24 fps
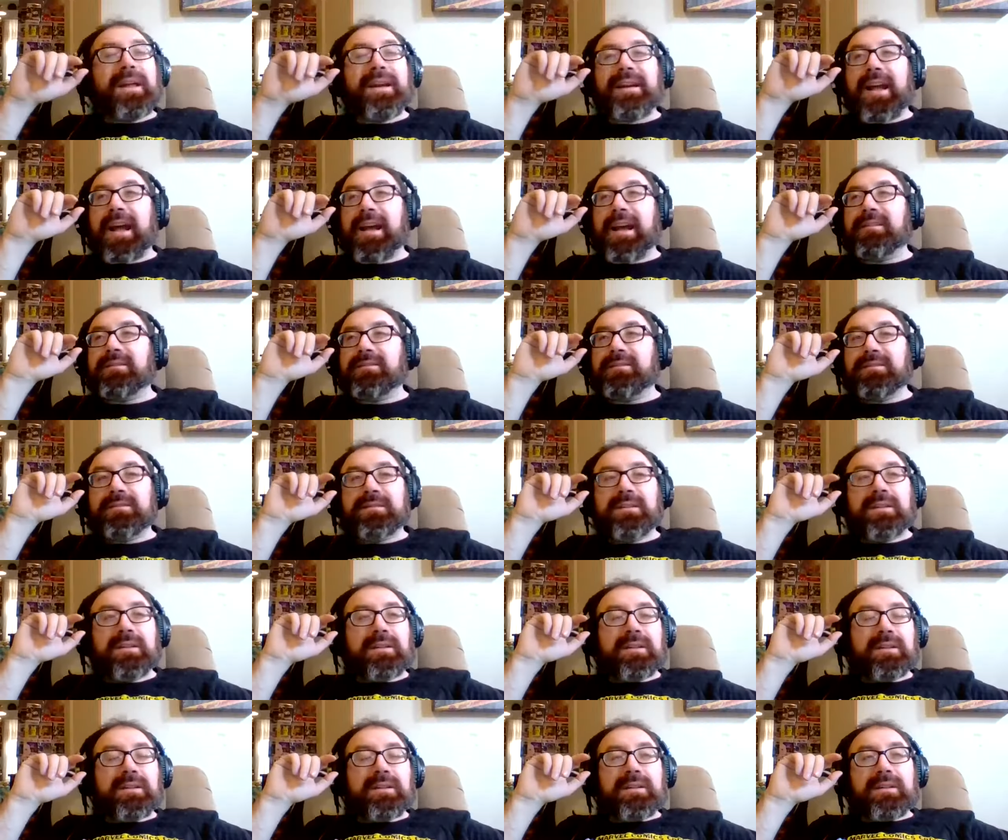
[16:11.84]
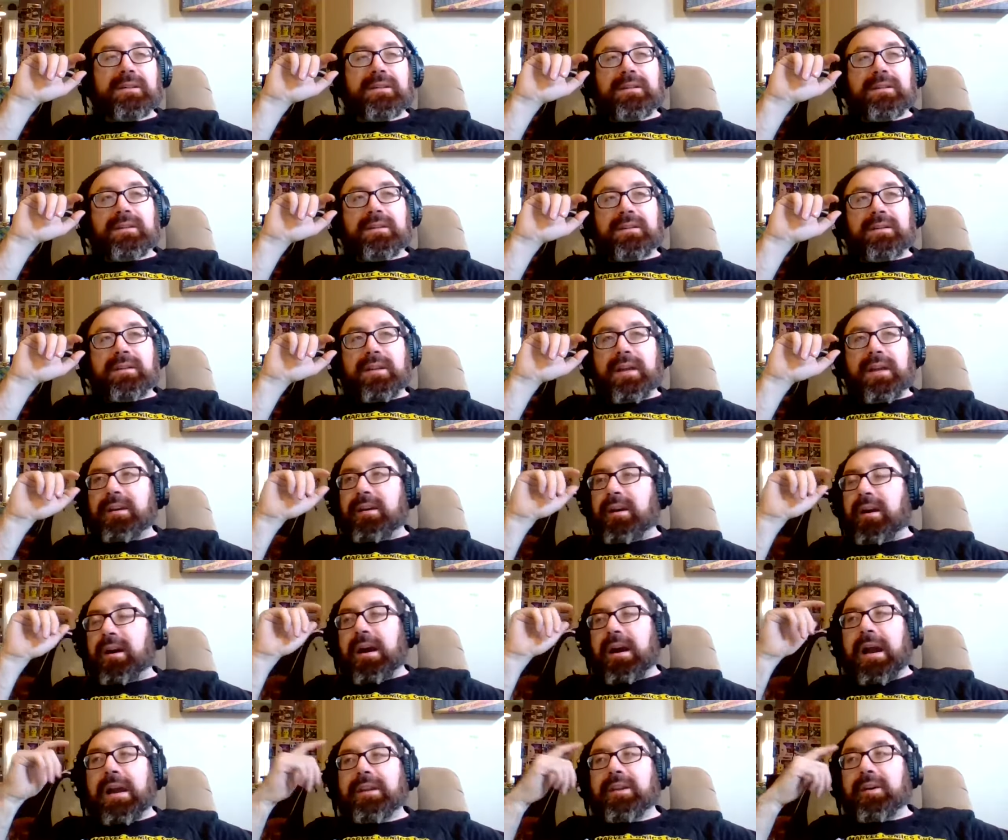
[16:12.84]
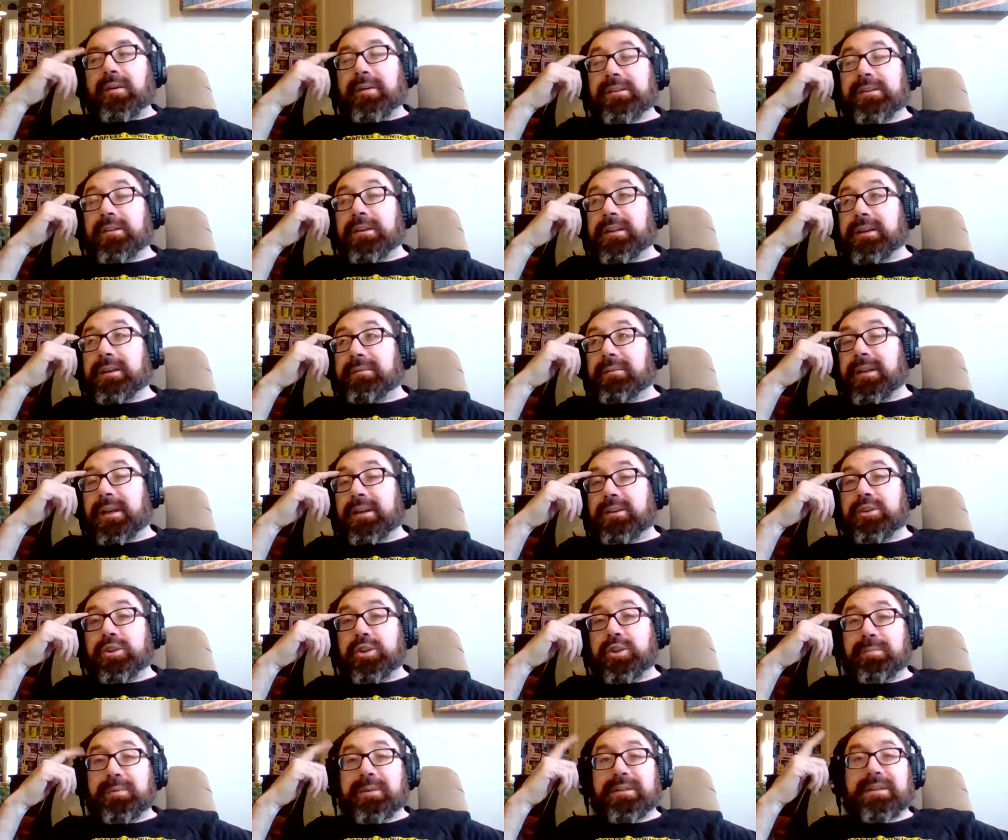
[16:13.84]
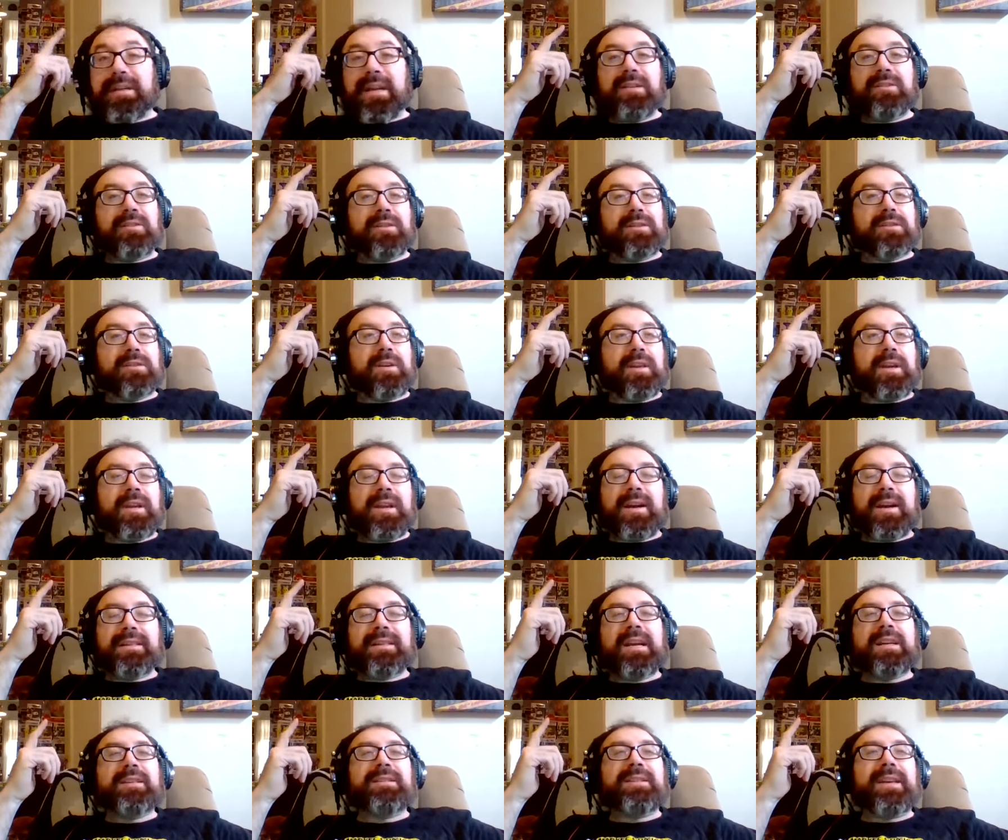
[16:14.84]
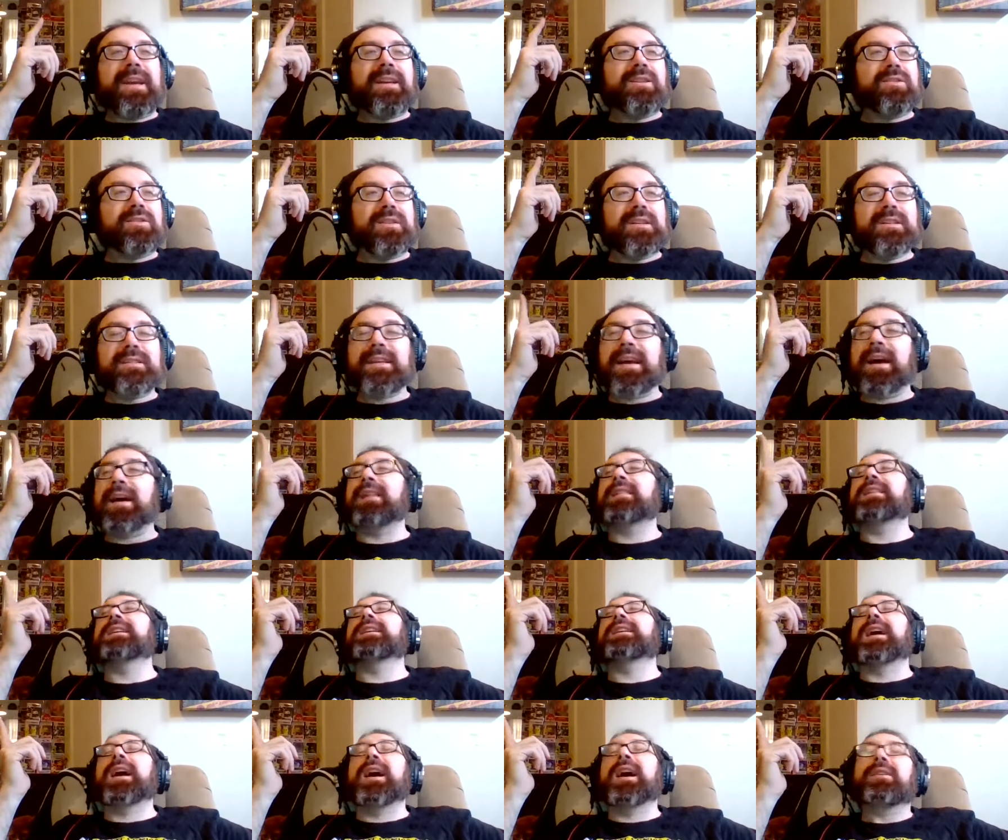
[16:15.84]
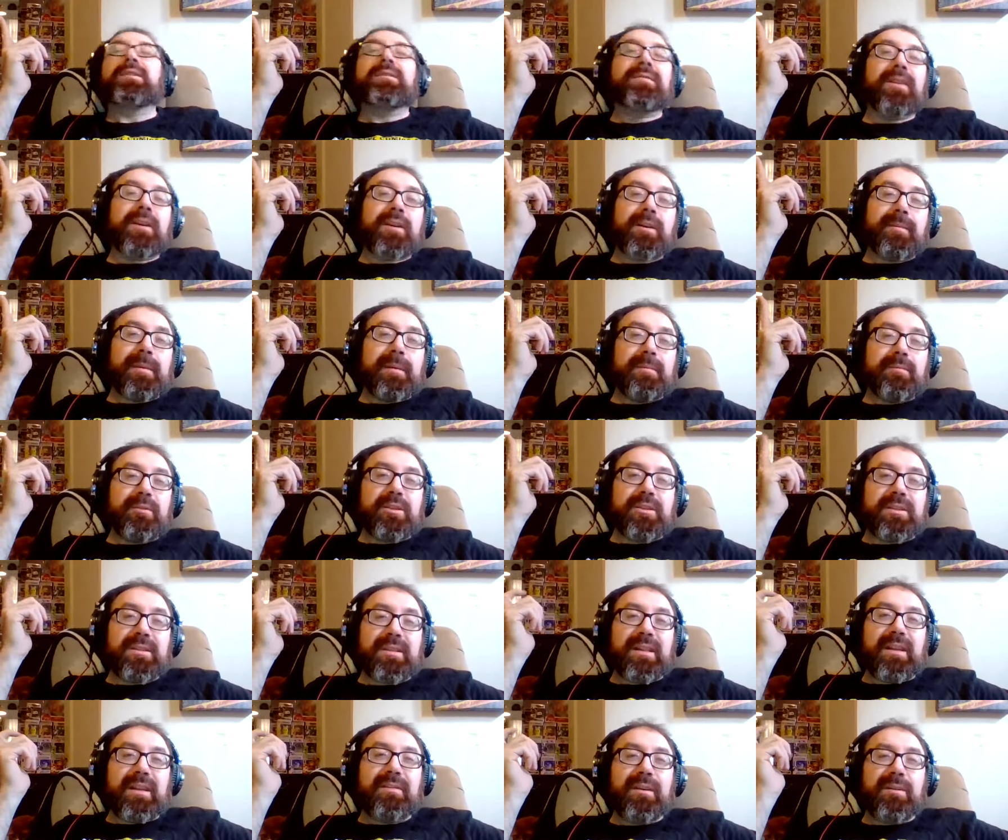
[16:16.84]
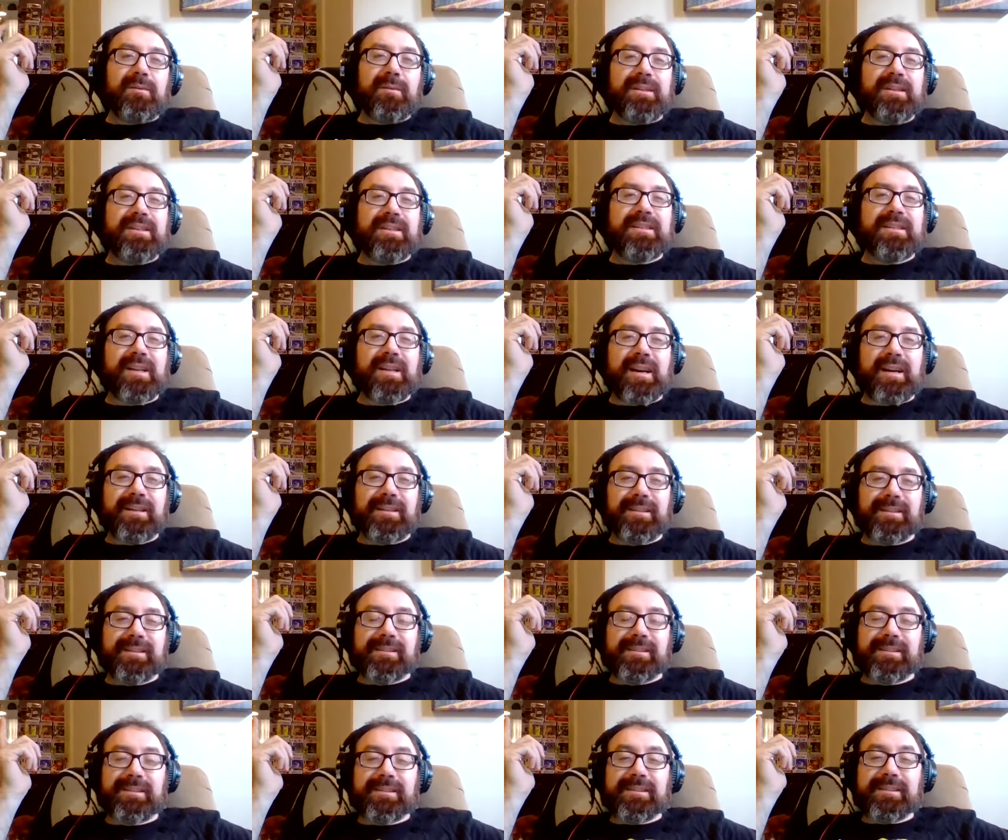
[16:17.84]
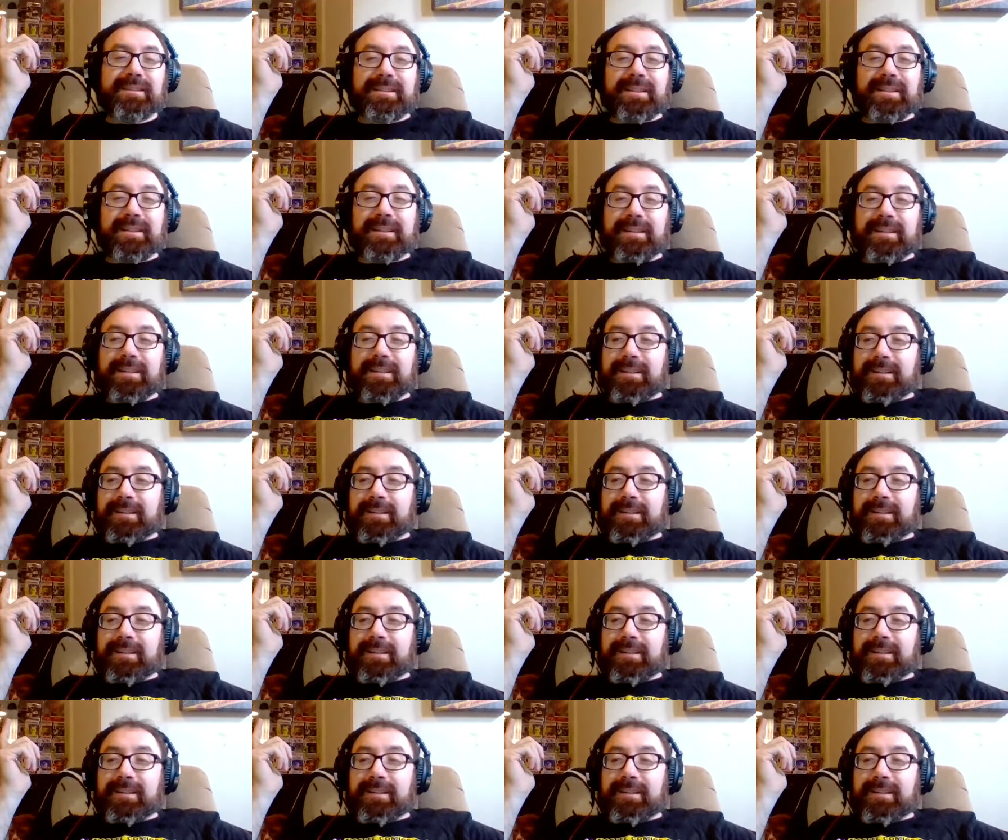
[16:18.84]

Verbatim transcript: like i don't like i always thought they were like super dangerous are they not that dangerous how, like how the fuck are people just living with these tigers they